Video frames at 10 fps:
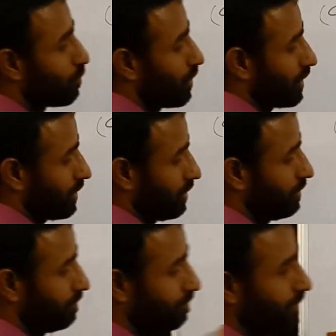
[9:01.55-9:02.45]
product.
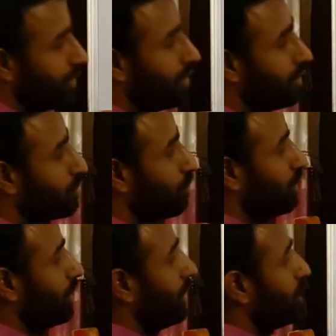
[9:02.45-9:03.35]

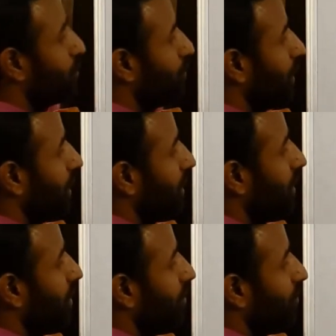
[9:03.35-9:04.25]
So in this way,